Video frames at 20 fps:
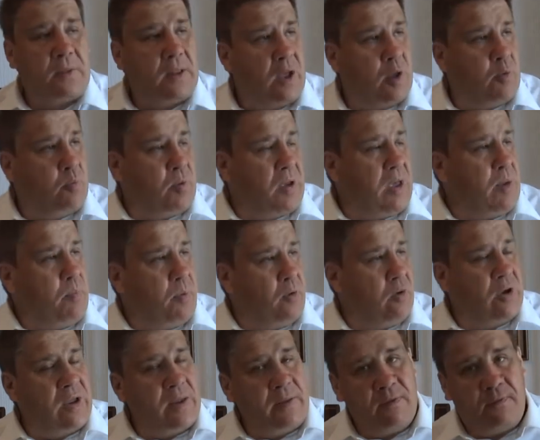And
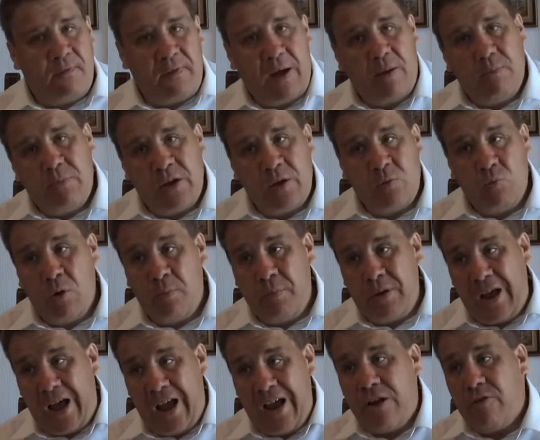people in the family will
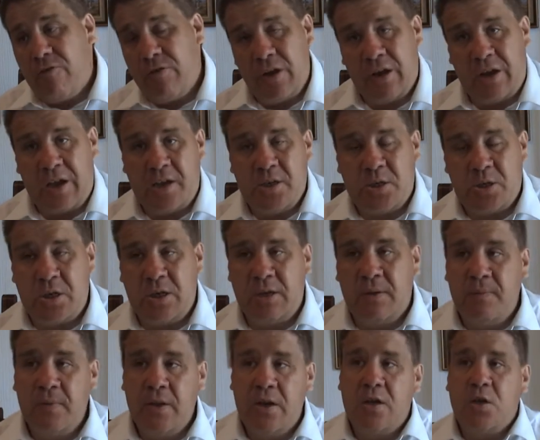be angry against
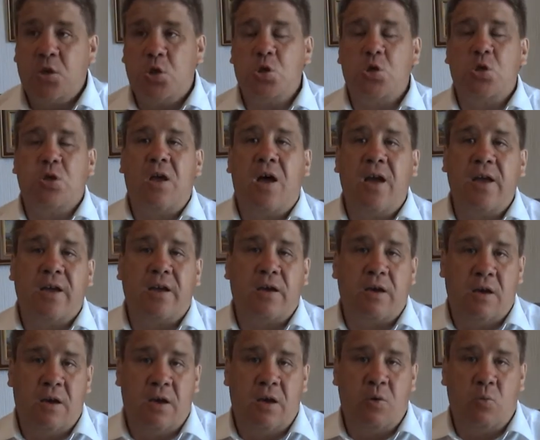it. Just like
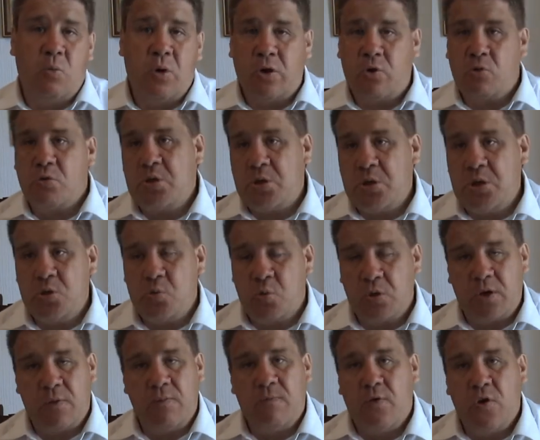uh, when Christians were
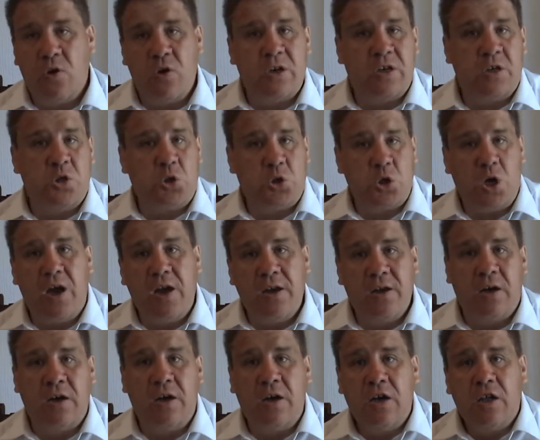converted in
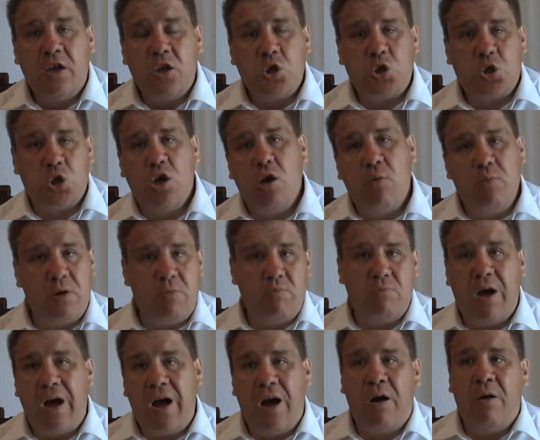China, Chairman
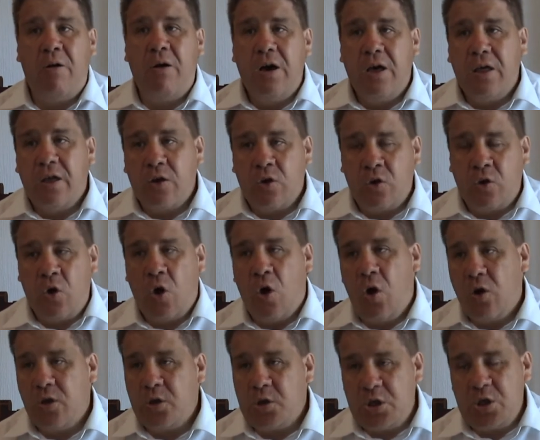Mao
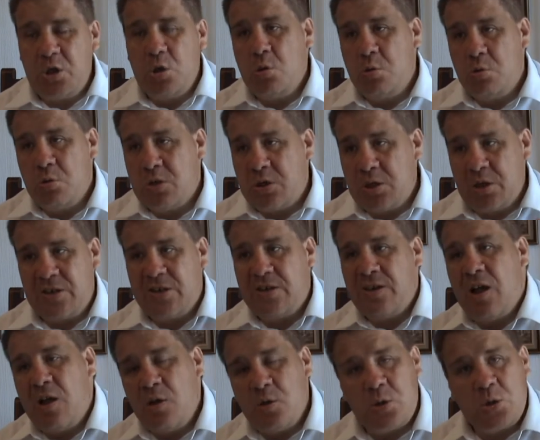got children to
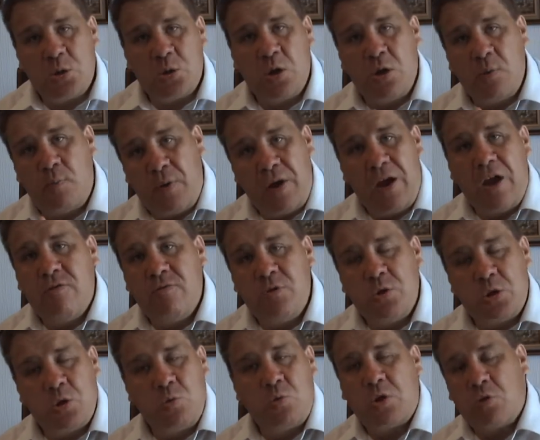denounce their
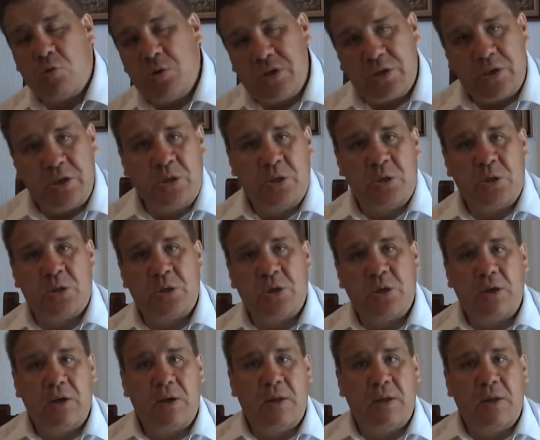parents who were Christians.